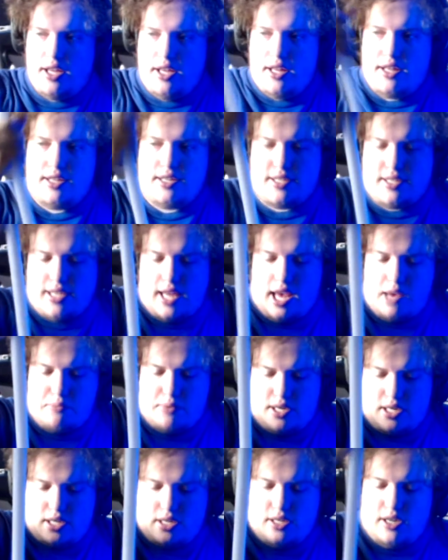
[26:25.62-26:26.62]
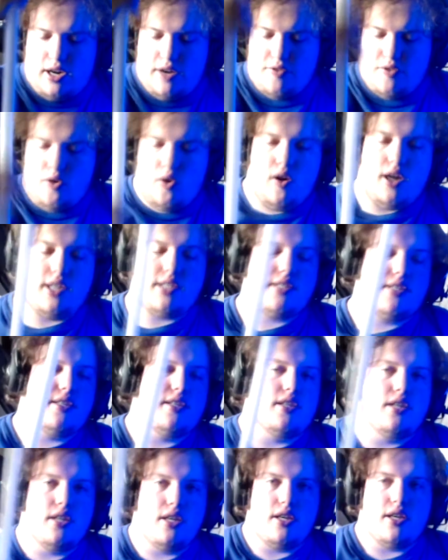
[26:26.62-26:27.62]
This saber, of course,
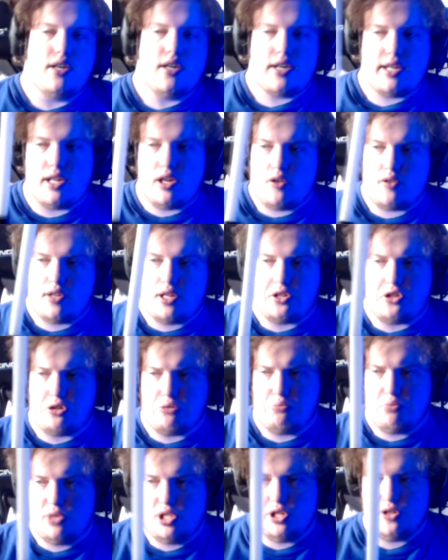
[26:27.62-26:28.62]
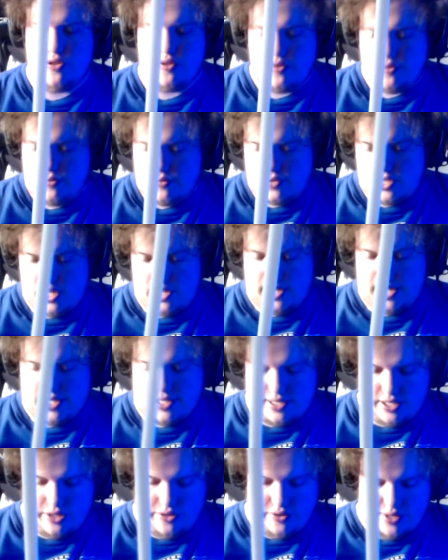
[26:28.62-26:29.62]
can only do blue. So
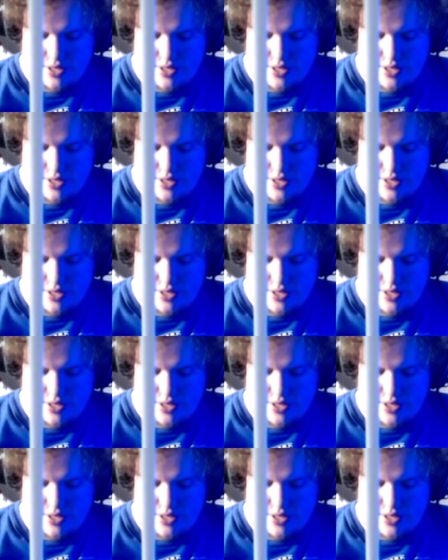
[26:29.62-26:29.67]
let's do